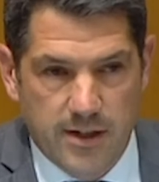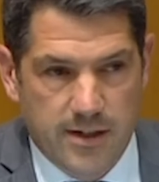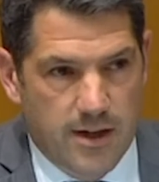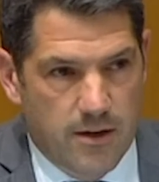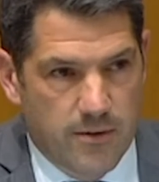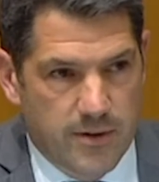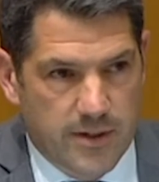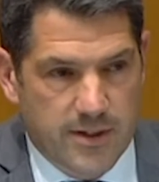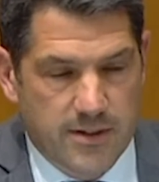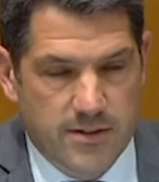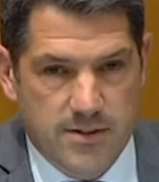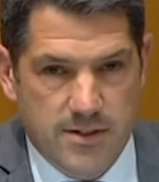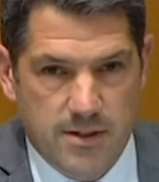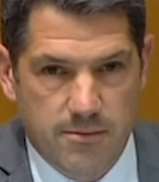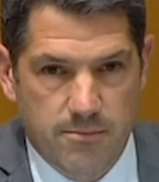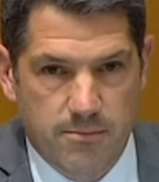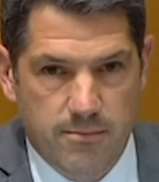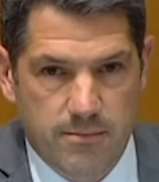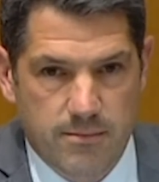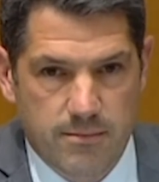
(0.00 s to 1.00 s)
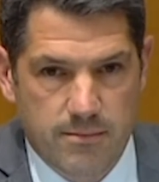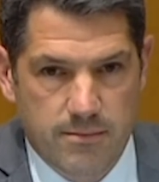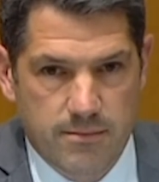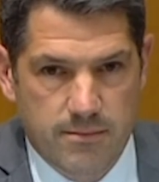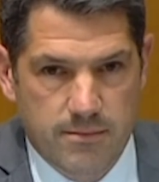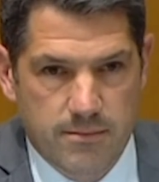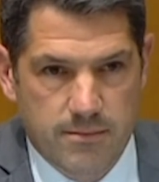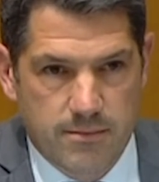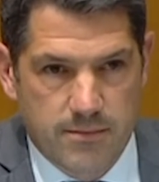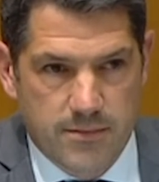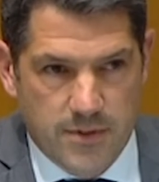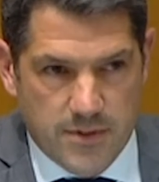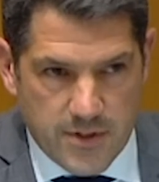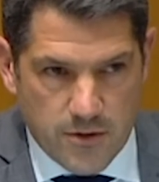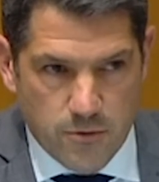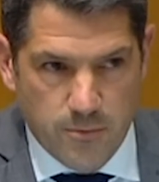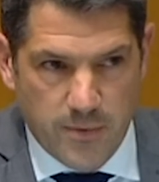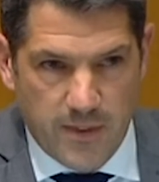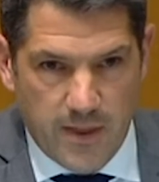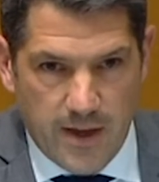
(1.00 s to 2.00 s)
And no one can seem to
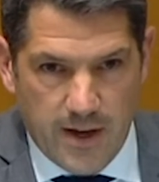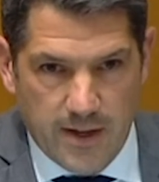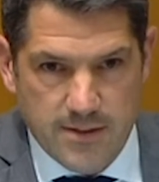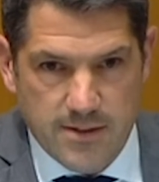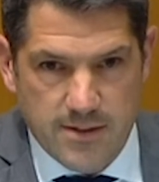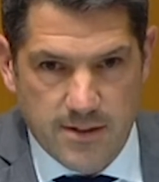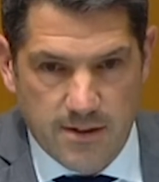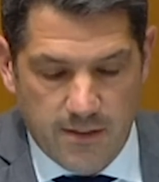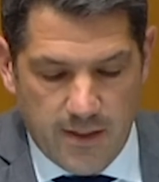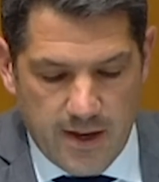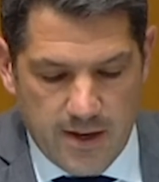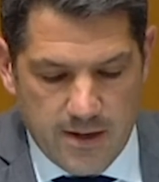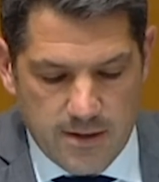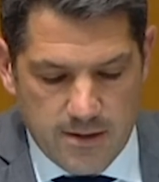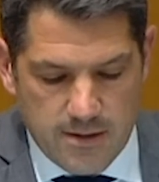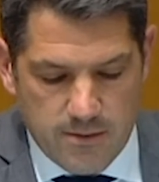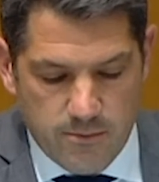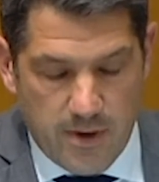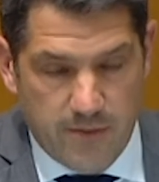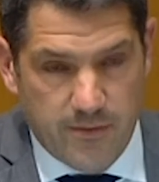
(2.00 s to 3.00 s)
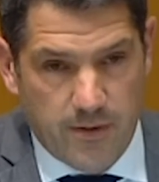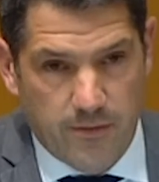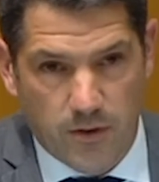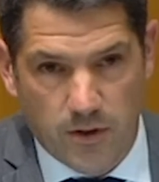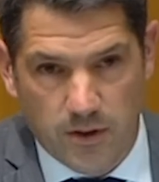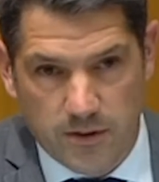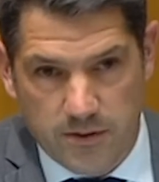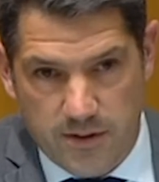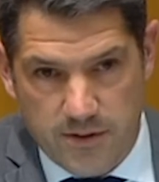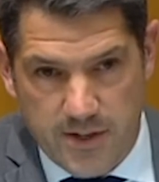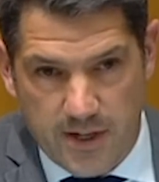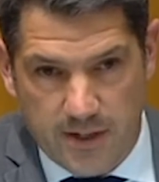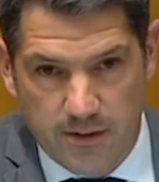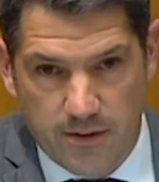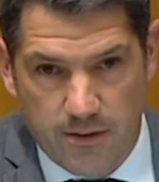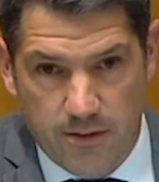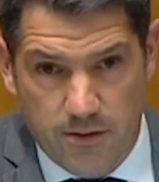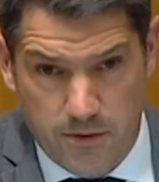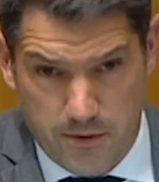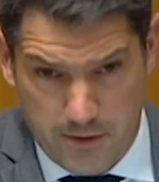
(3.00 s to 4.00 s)
tell me the answer to that. We haven't even got to the second
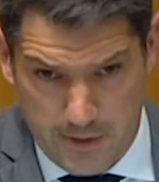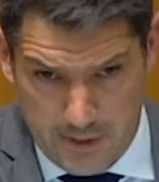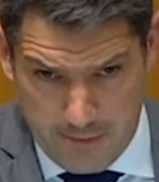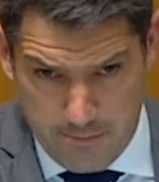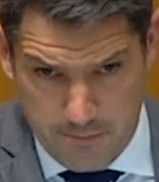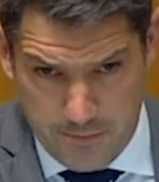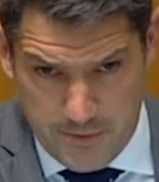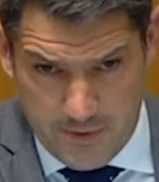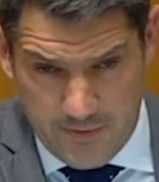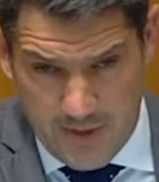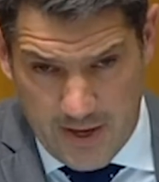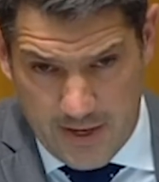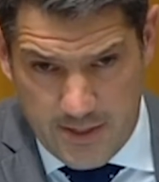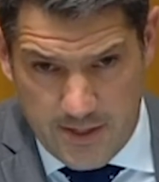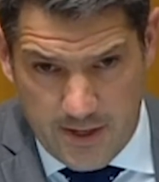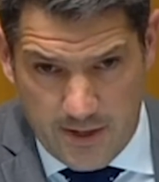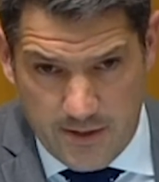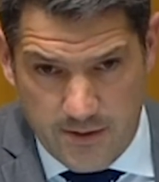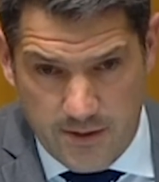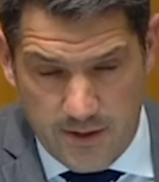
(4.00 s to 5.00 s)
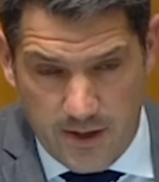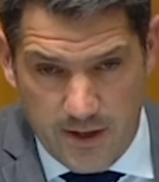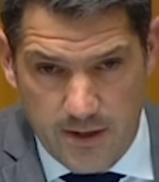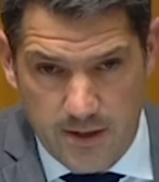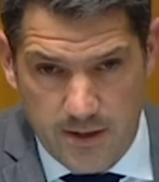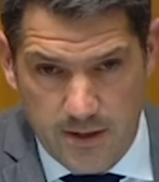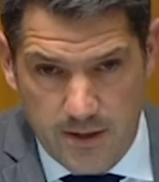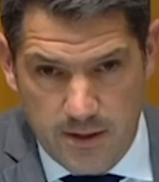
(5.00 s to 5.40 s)
and third limbs of that test yet.